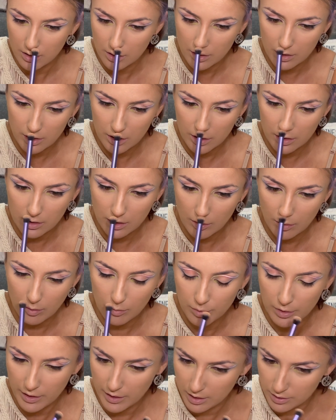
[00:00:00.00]
And now
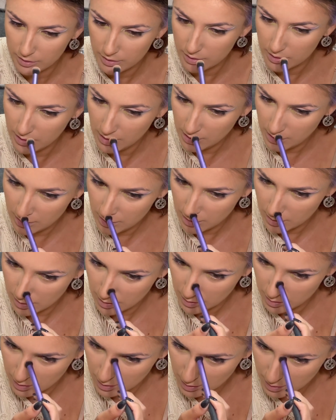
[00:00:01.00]
apply underneath
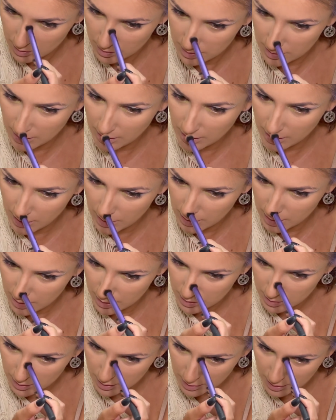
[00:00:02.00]
and then tie
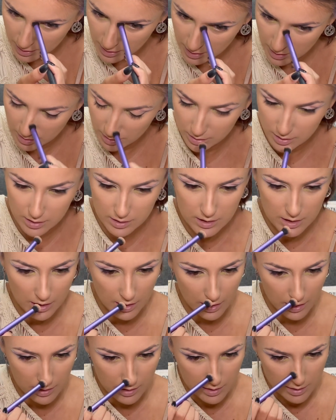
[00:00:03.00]
it again on the
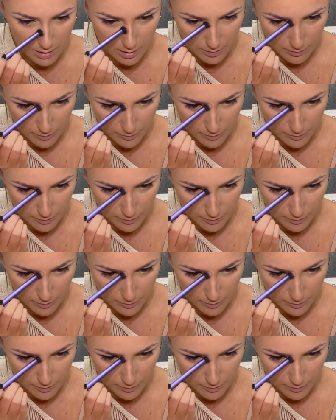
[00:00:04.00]
sides.